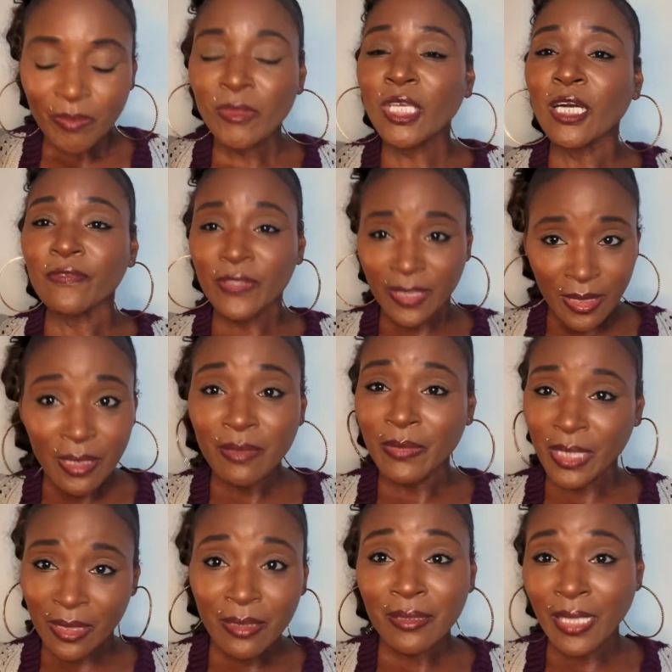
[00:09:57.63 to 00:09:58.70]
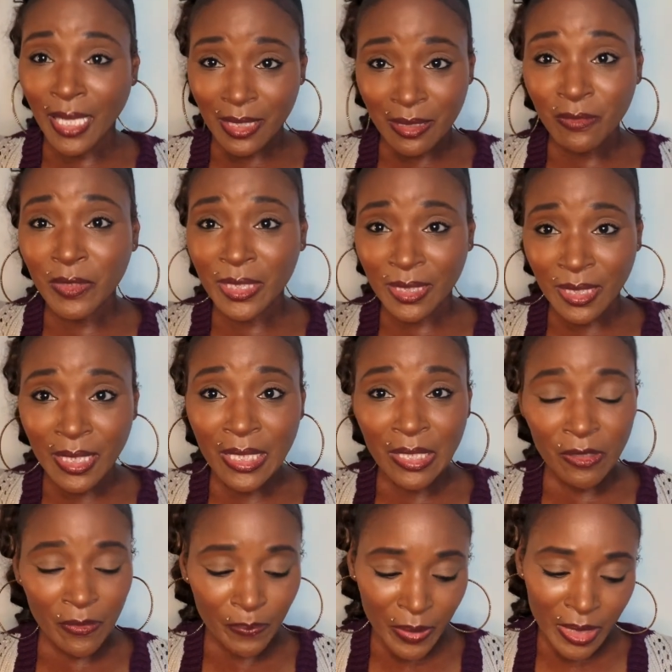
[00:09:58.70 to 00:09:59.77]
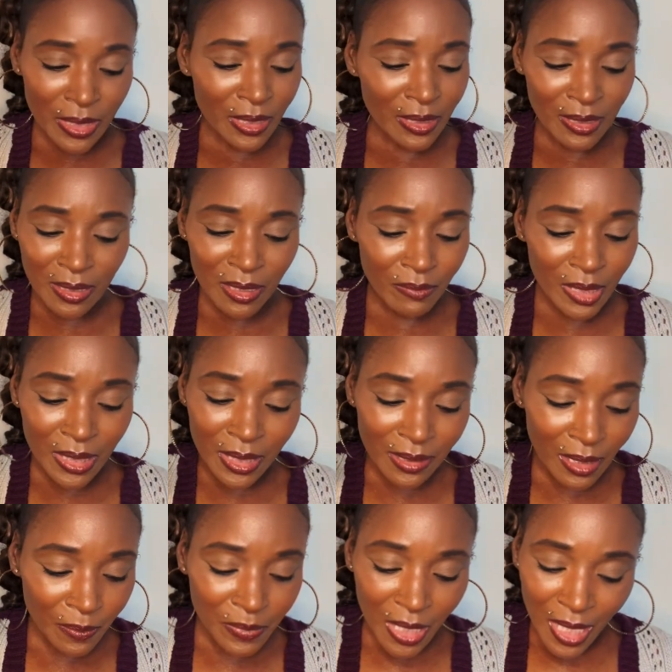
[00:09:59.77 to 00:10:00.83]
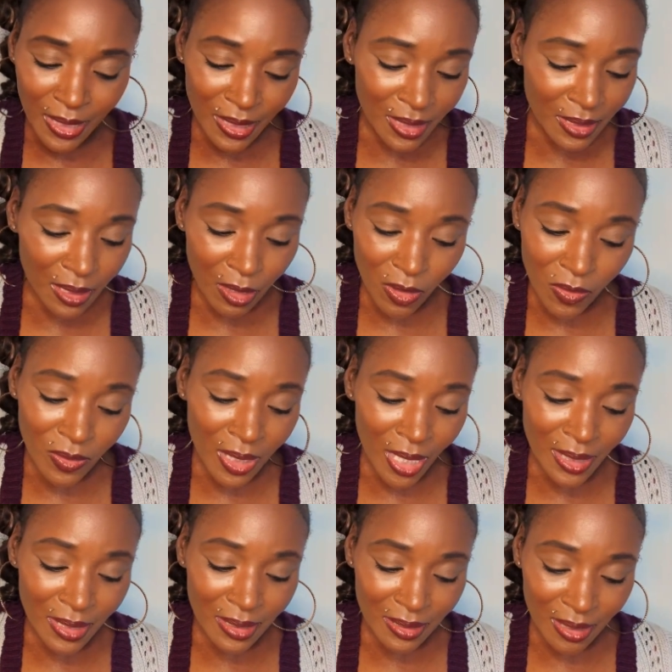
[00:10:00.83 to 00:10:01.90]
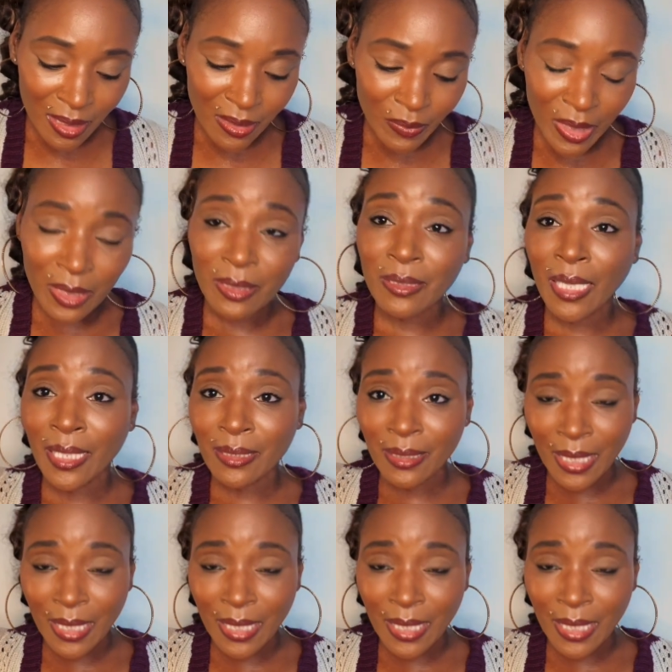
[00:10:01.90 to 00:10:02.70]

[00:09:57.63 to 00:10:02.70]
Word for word: of cinnamon, that's what's in here, a pinch of cinnamon. Cause I'm not getting a whole lot of cinnamon, thank